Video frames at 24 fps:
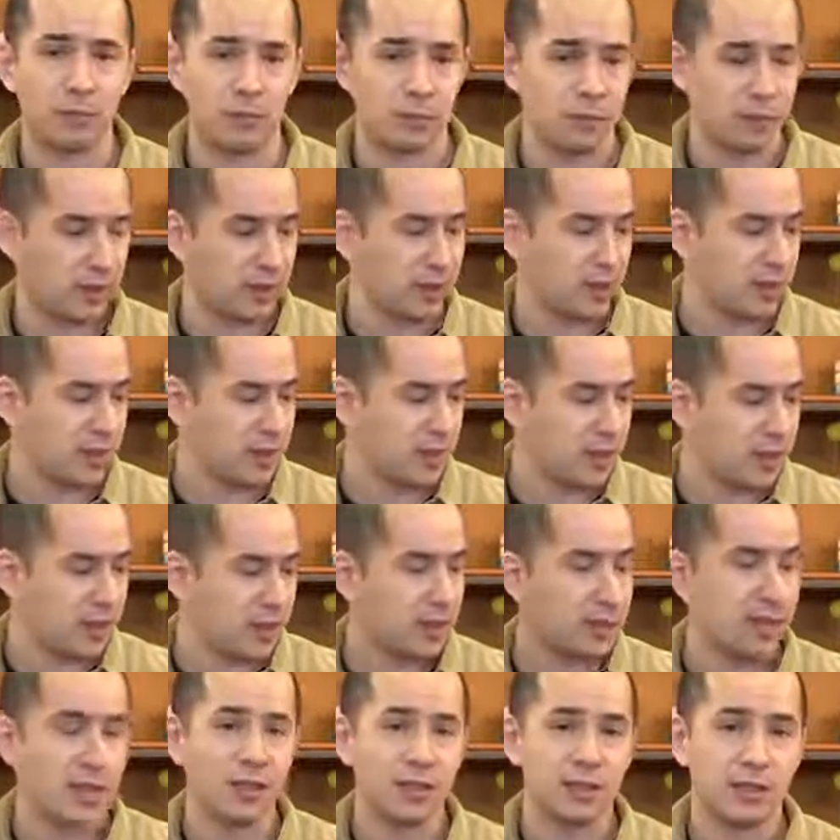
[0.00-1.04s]
button,
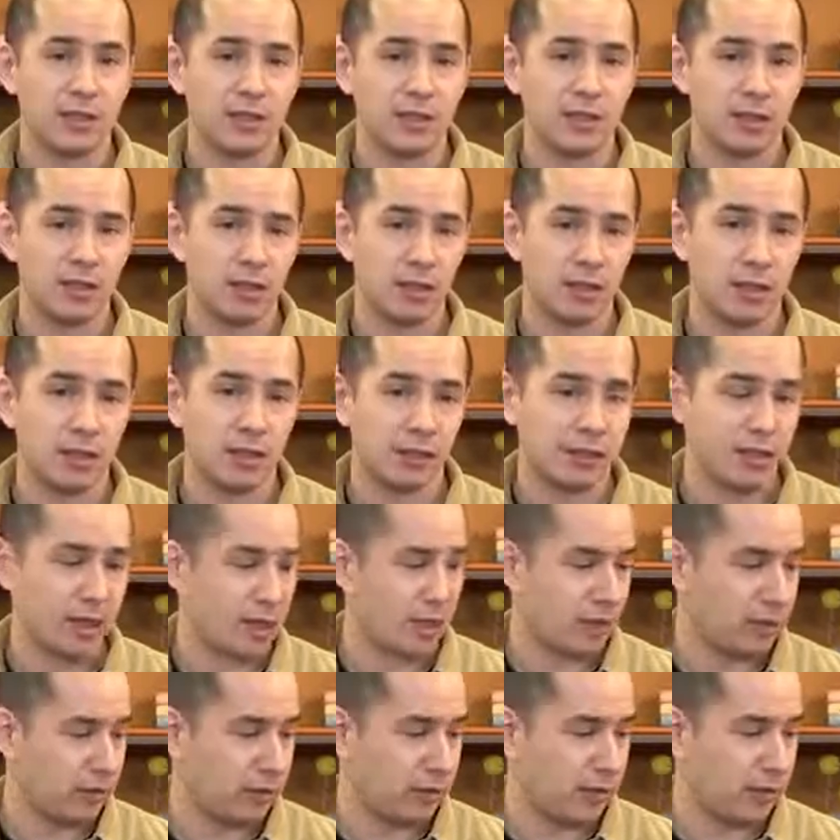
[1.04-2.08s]
and then there you go. Now you
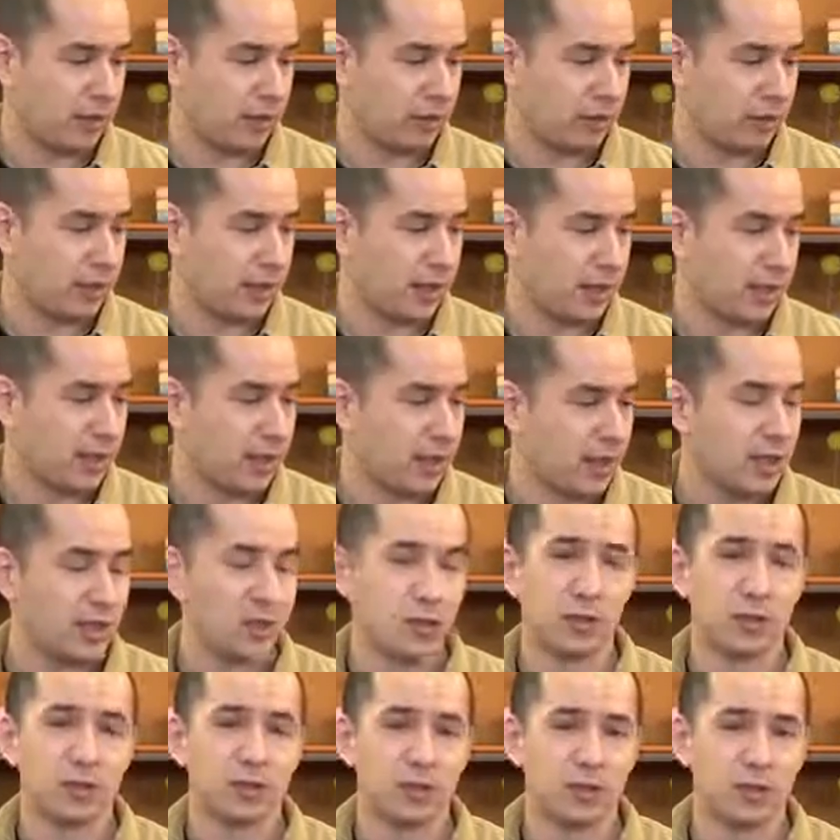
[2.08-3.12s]
know that it's on. You
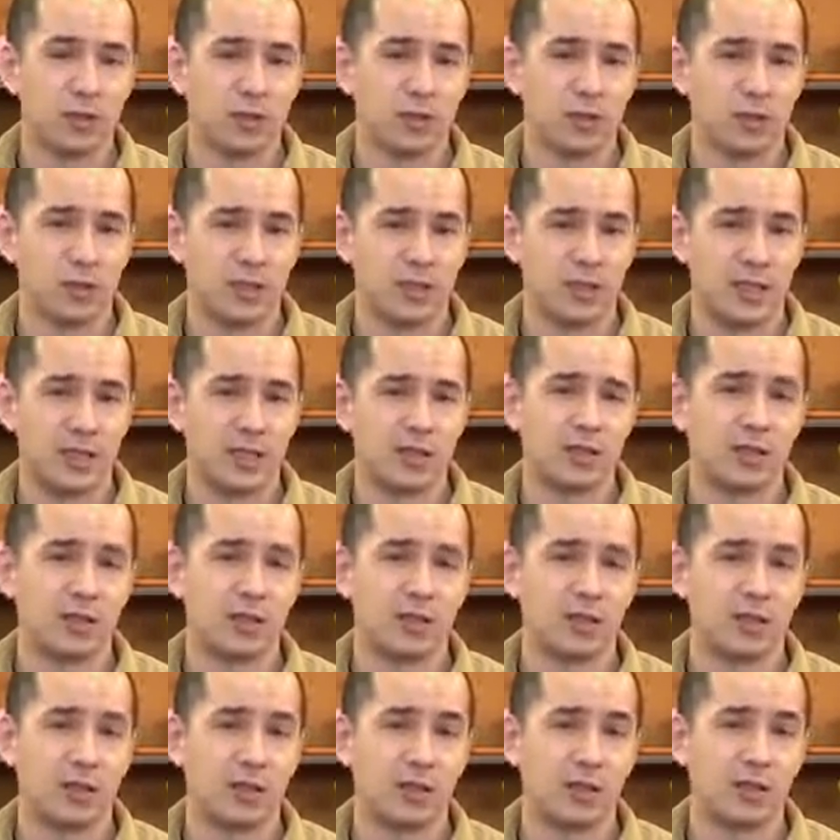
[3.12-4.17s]
have your different
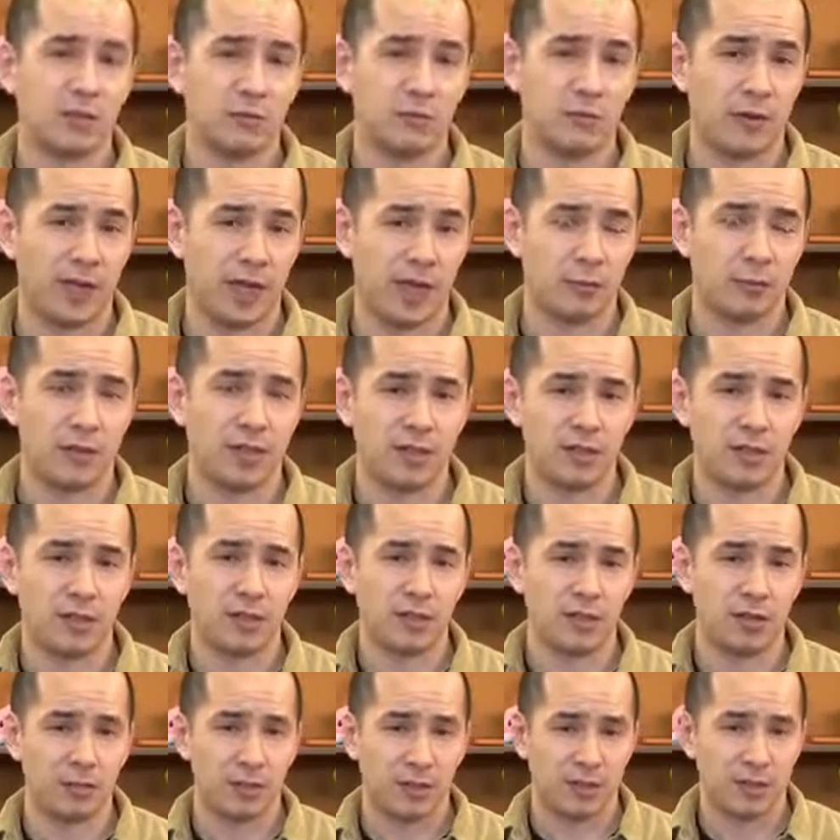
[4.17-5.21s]
intensities. It also vibrates a
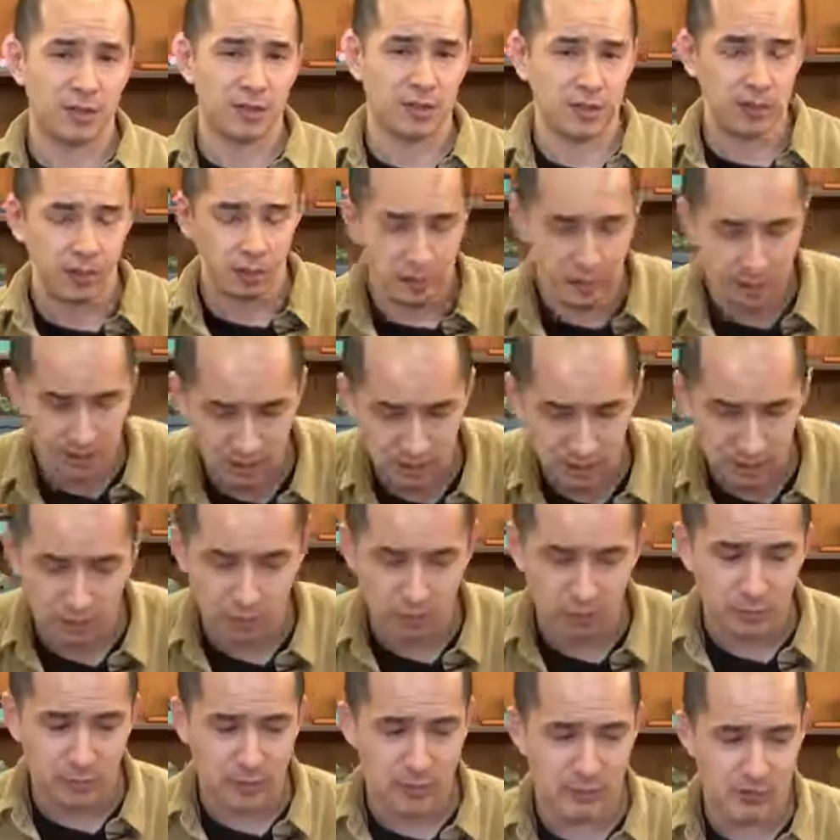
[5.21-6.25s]
little bit, so I'm getting a little
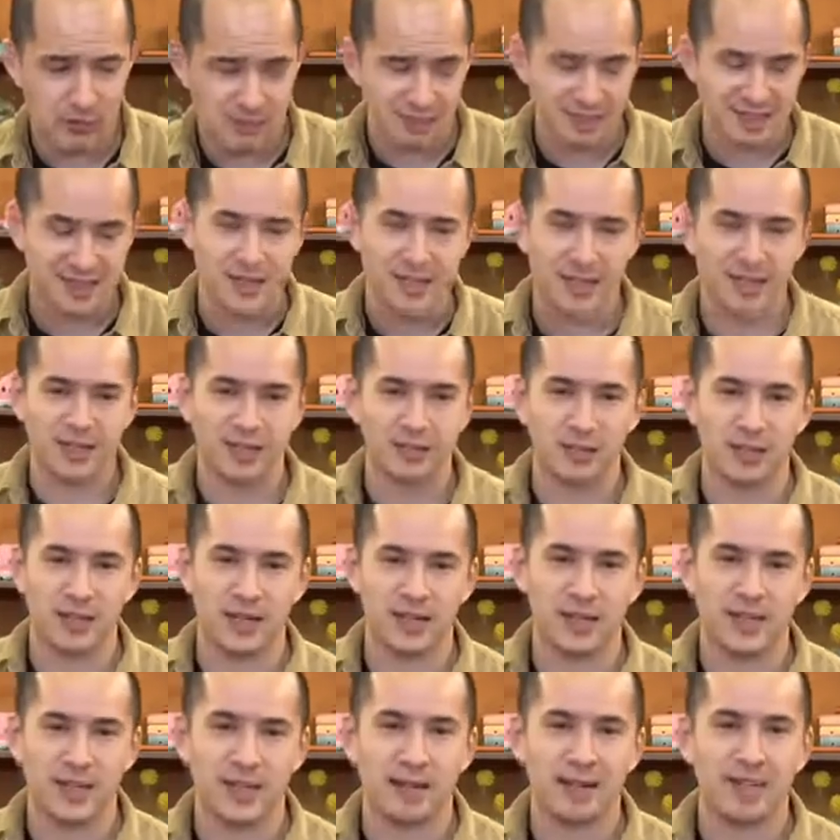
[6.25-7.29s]
bit of sensation right
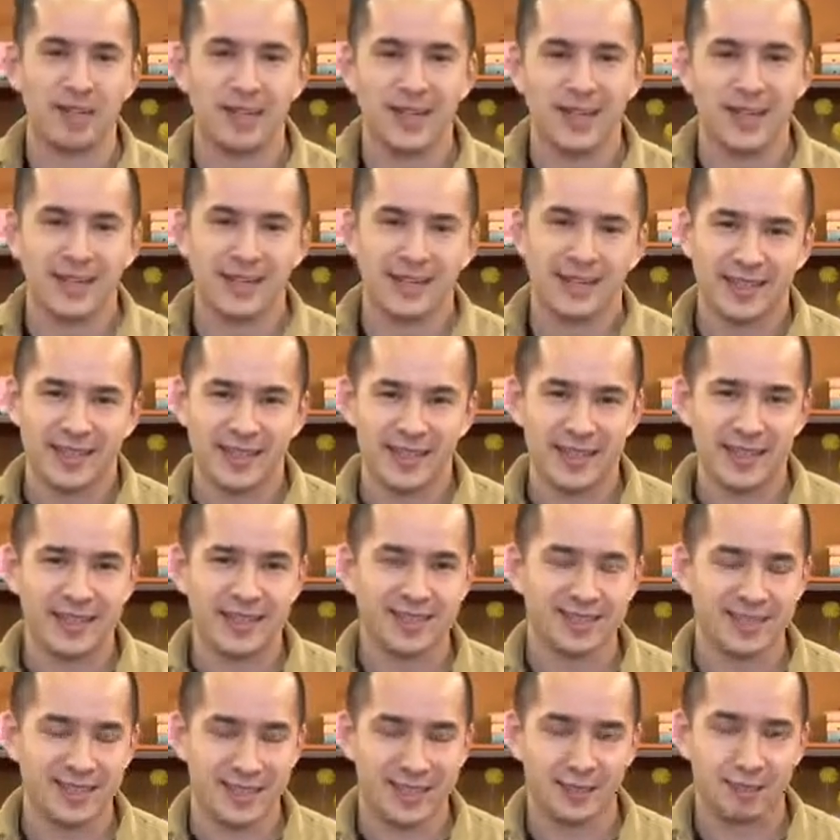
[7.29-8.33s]
now, uh, and
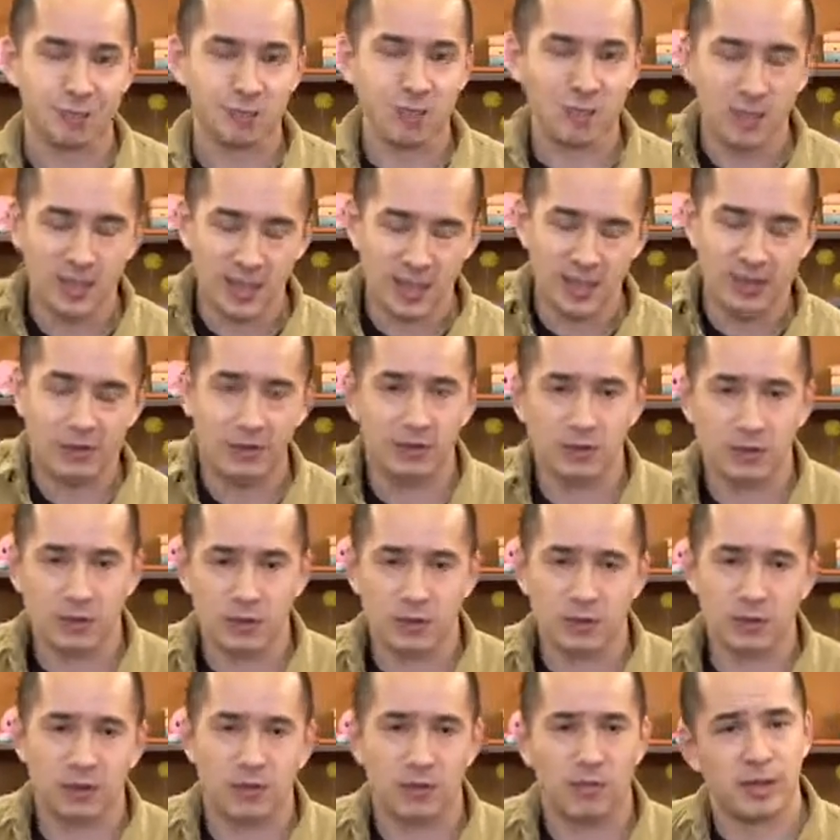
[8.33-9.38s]
it's like really really kind of feeling
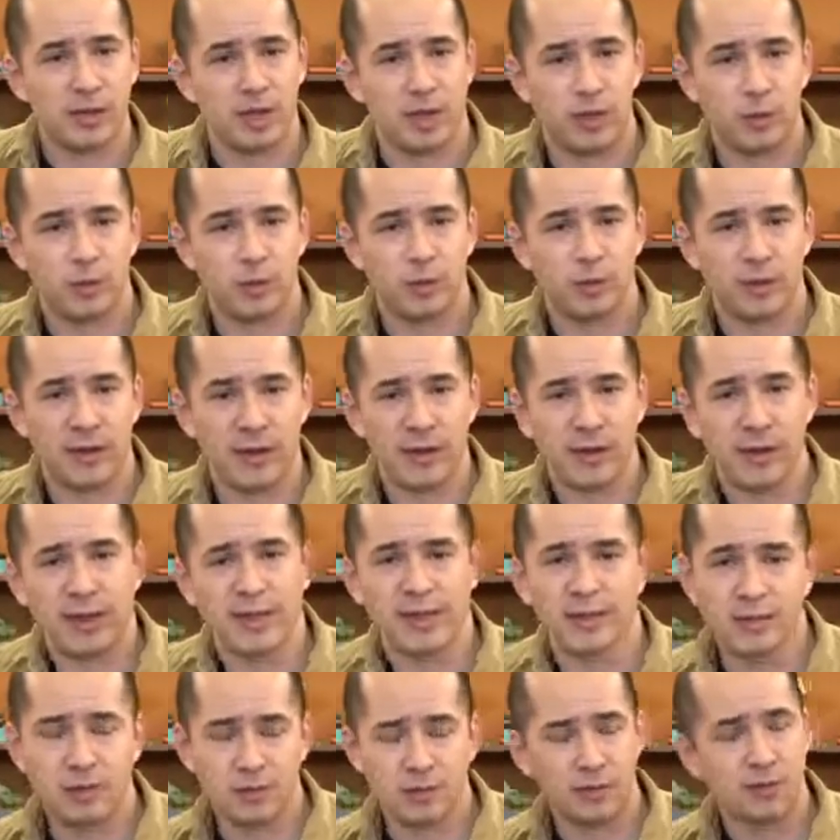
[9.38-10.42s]
good on my lower back. I
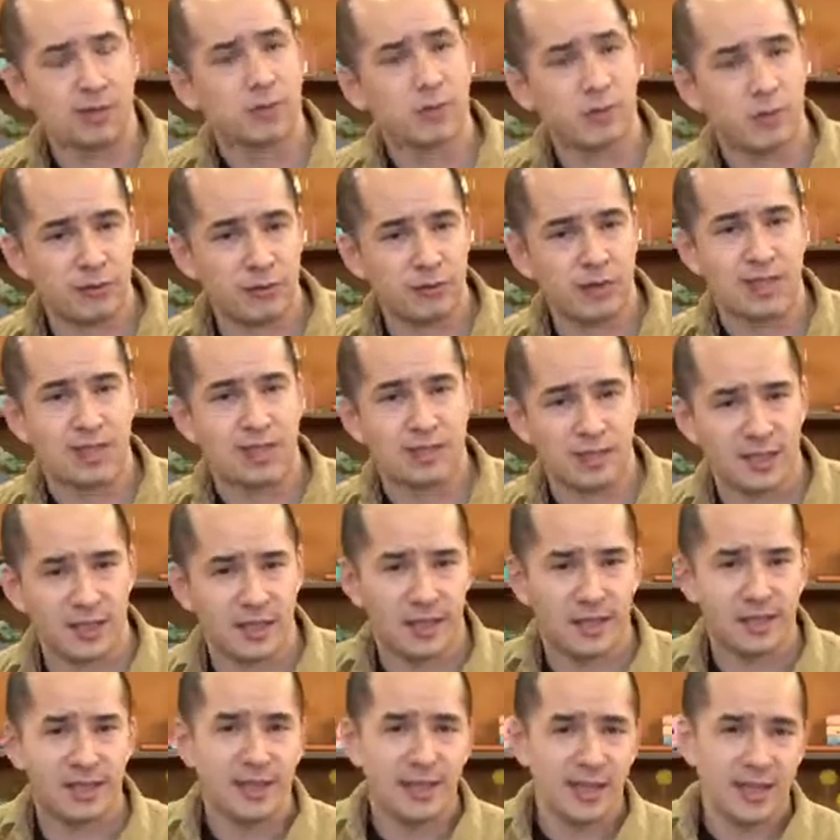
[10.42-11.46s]
did do some lifting
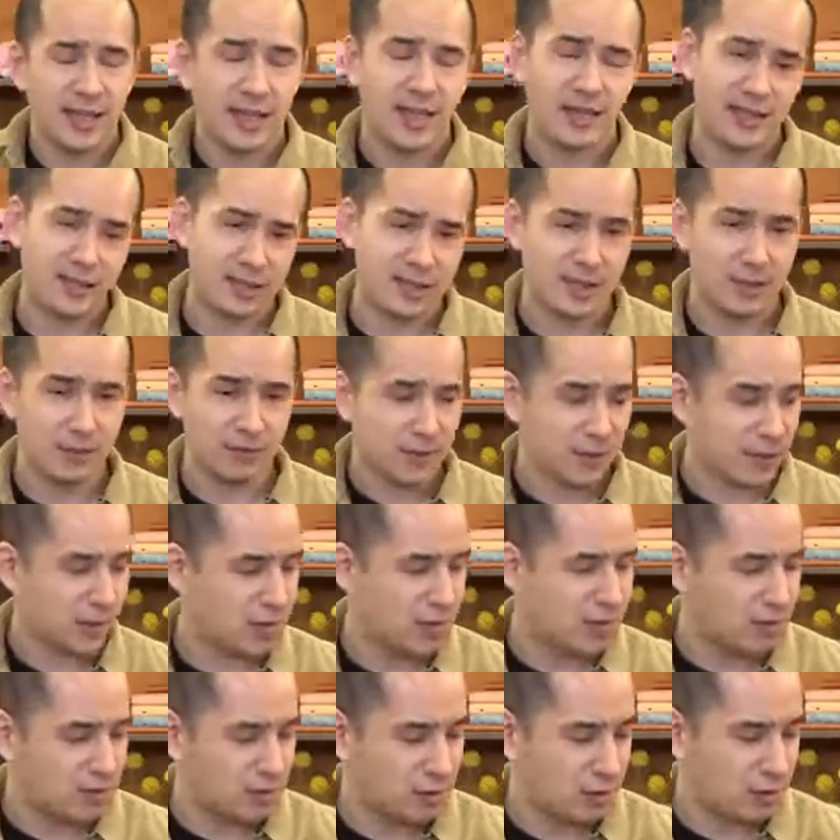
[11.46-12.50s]
today, and that's kind of a
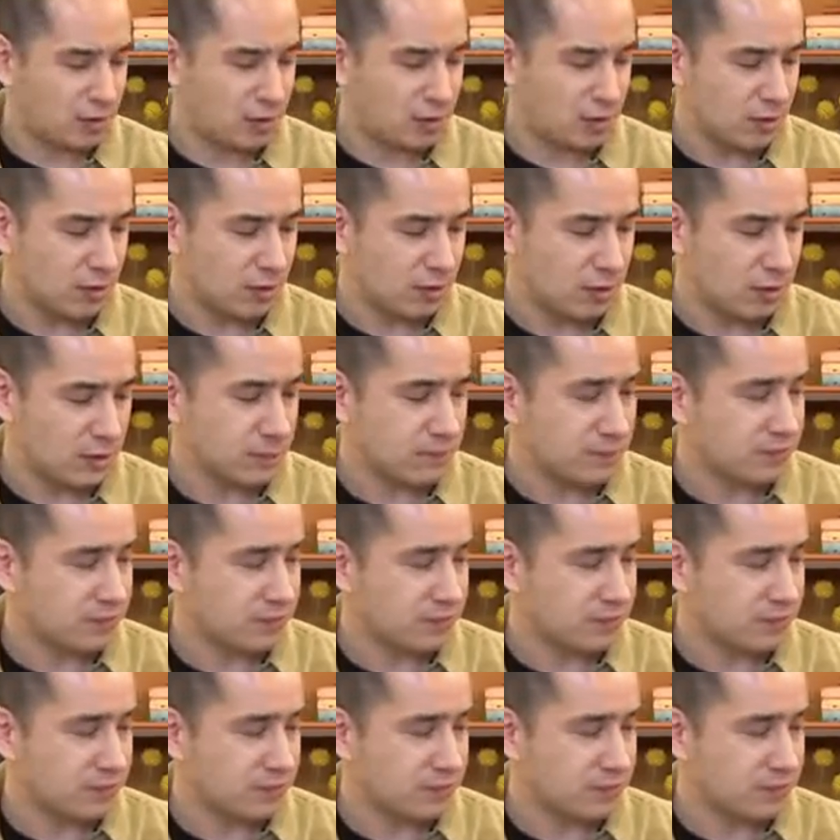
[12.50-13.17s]
nice soothing to it.